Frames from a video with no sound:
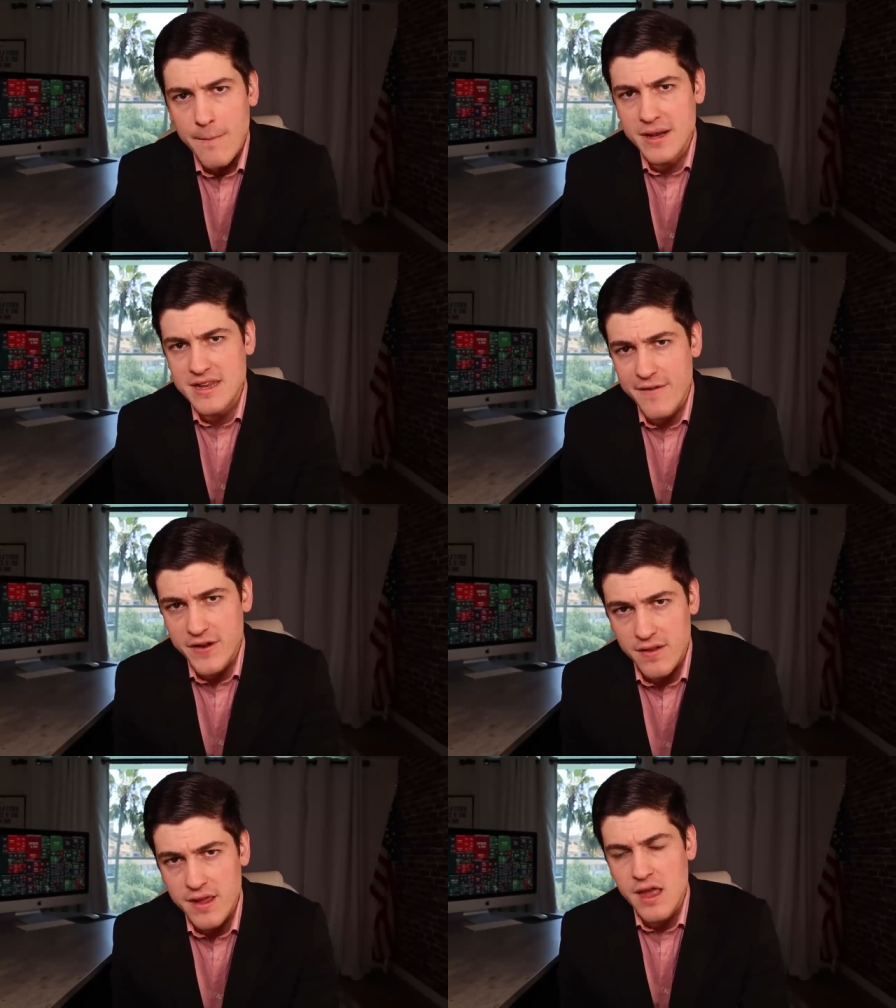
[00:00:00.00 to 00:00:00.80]
but
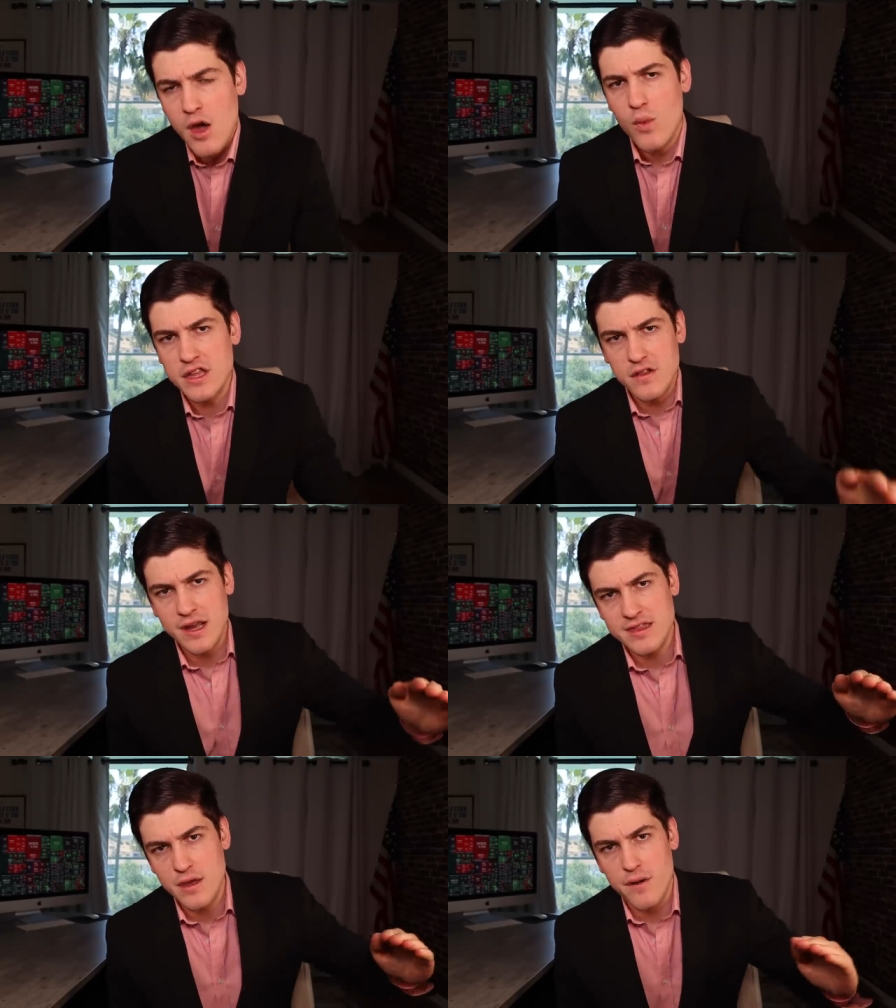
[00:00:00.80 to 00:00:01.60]
definitely when you look
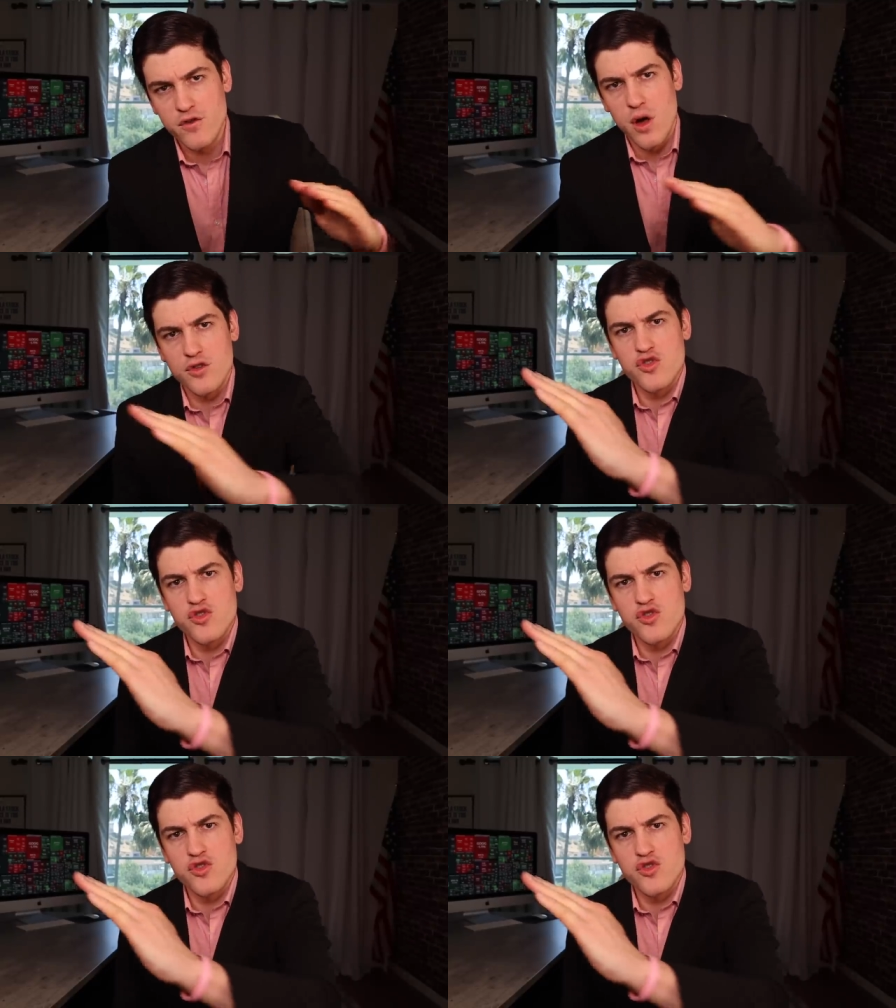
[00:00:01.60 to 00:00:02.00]
at the overall